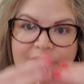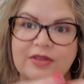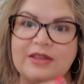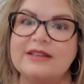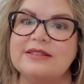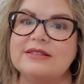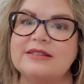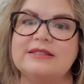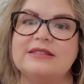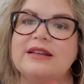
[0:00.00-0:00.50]

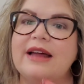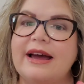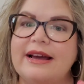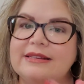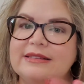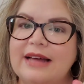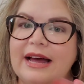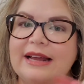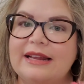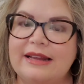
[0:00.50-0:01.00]
This is
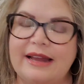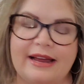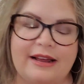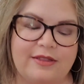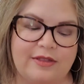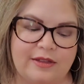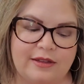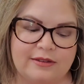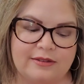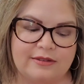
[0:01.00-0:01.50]
nice. I
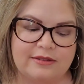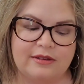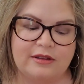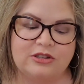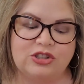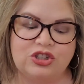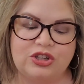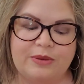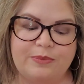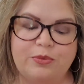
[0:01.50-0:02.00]
like this.
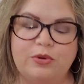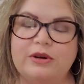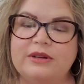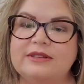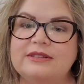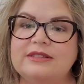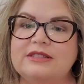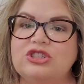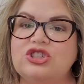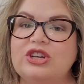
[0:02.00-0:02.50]
She
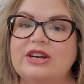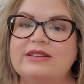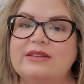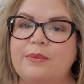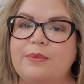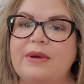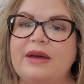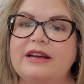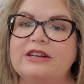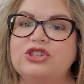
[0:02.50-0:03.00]
puts, she has
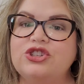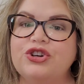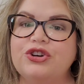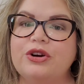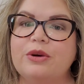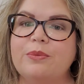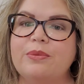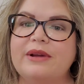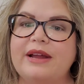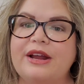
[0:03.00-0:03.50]
a pink
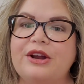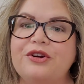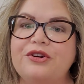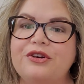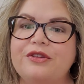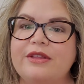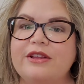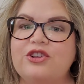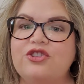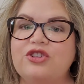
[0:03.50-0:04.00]
sugar
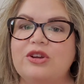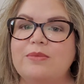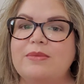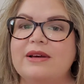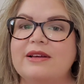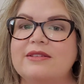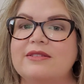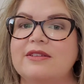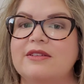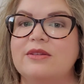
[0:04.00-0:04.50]
blender that she
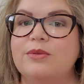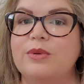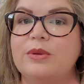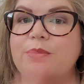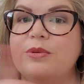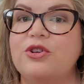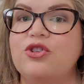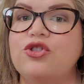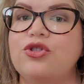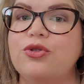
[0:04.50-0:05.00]
mixes
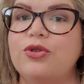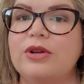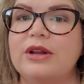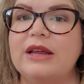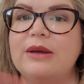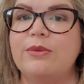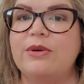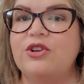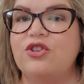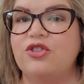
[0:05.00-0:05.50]
with
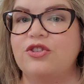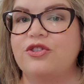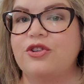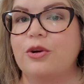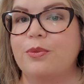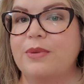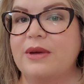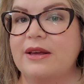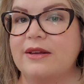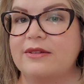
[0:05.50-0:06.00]
patchouli, which is
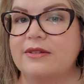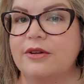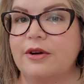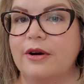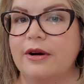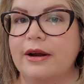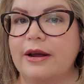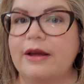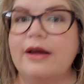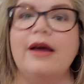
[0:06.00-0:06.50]
her pink
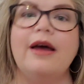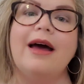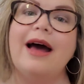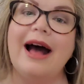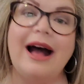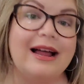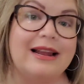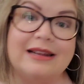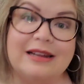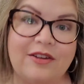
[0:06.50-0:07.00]
sari.
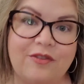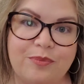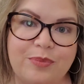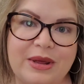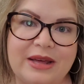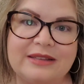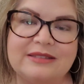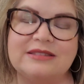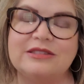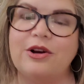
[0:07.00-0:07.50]
I love
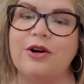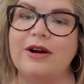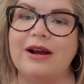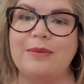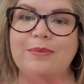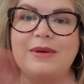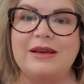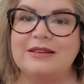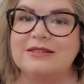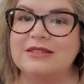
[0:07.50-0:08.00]
pink
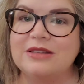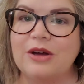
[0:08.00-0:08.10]
sari. Pink